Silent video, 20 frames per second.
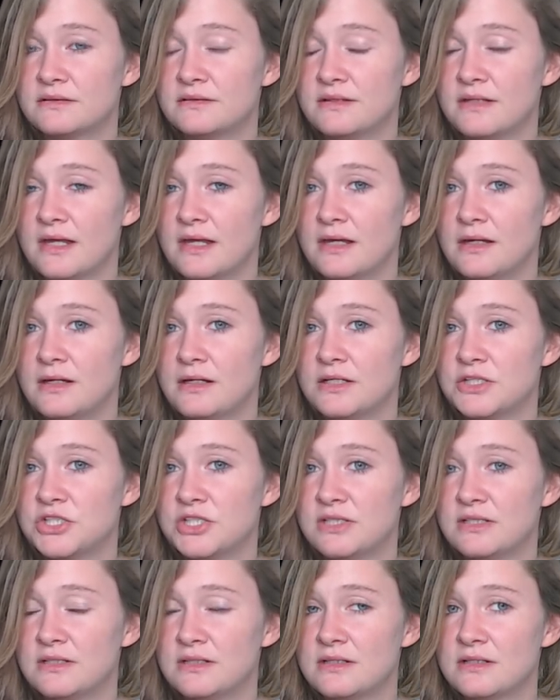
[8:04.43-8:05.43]
They
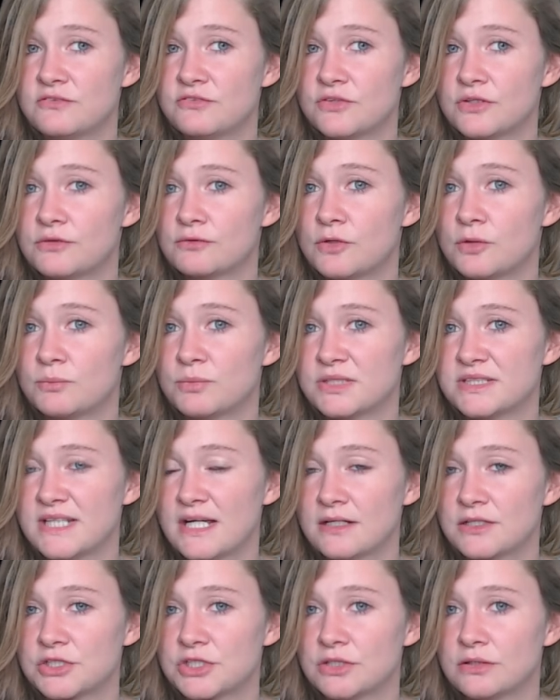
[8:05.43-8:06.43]
she did it for their own
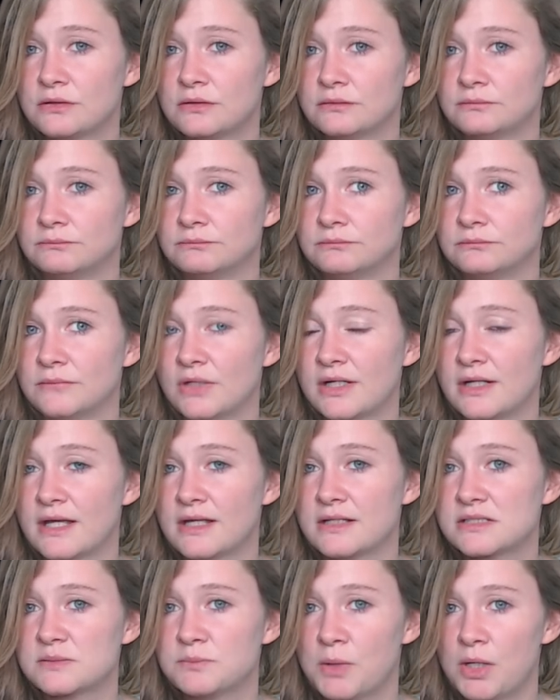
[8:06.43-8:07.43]
protection
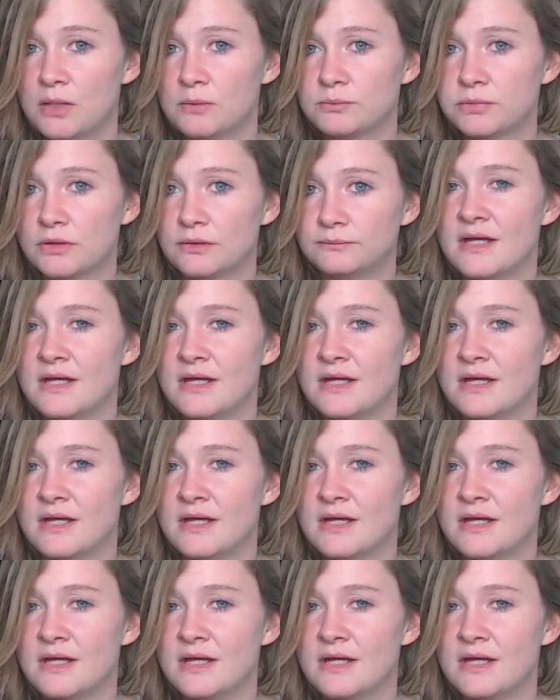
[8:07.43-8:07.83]
against Bob.